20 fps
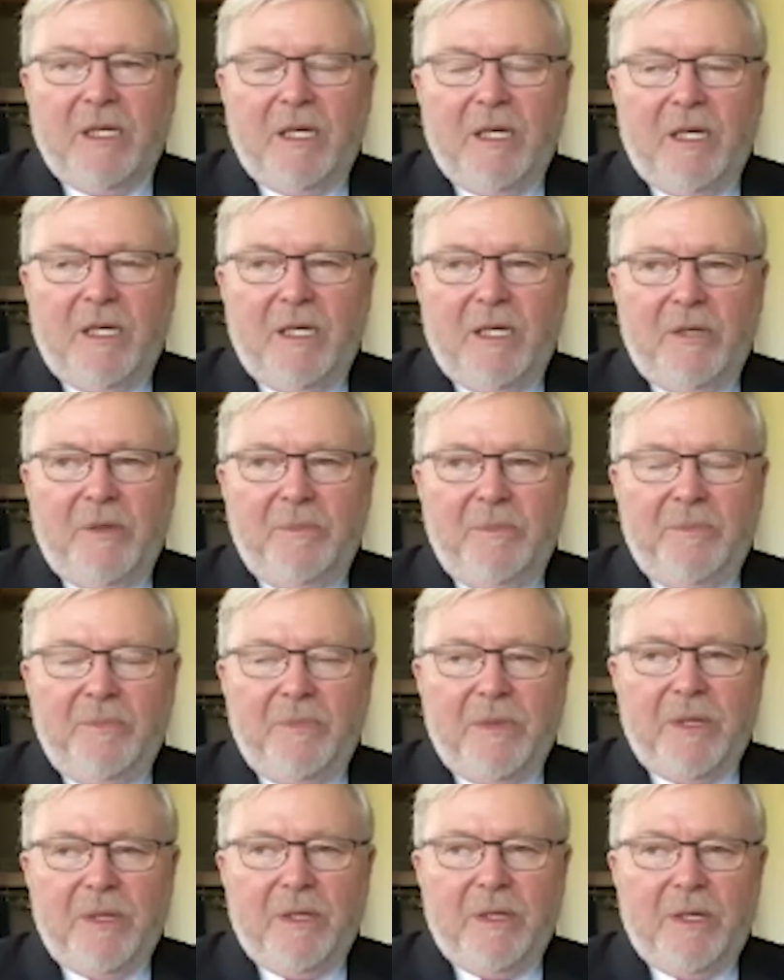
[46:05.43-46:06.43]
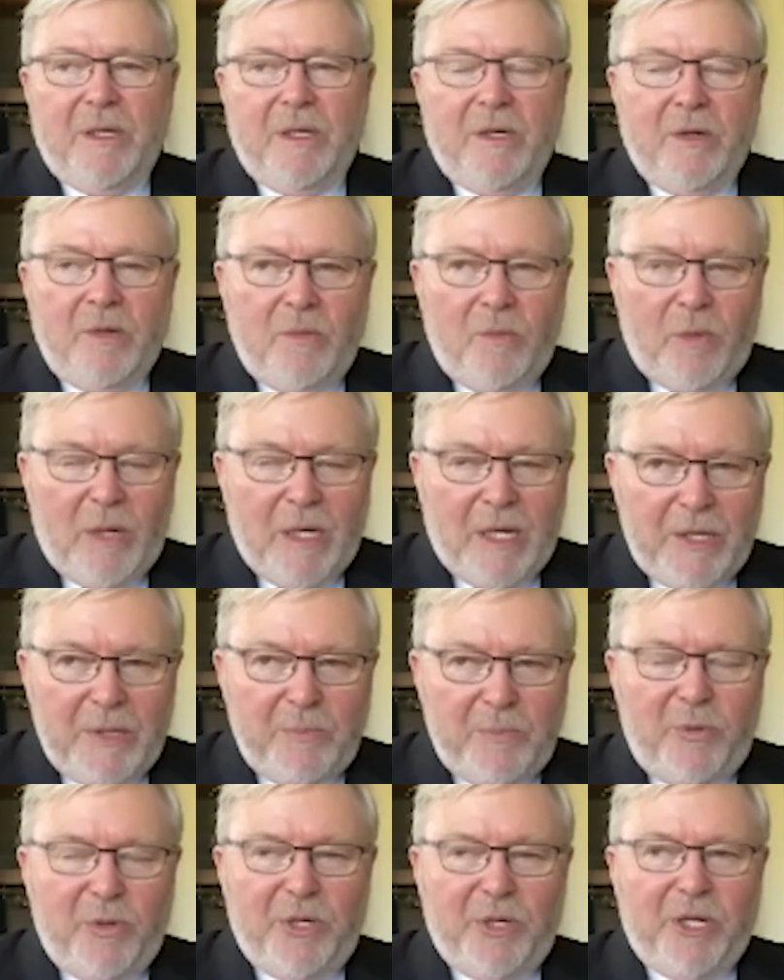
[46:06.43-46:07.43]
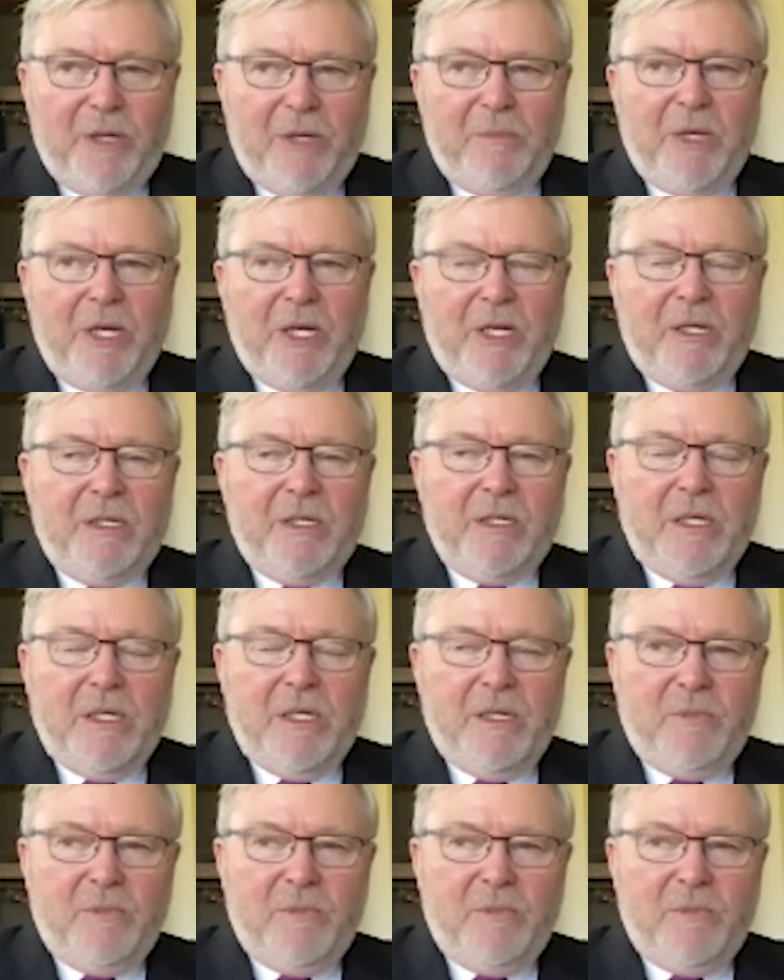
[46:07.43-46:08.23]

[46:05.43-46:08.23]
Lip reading: One other point I'd make,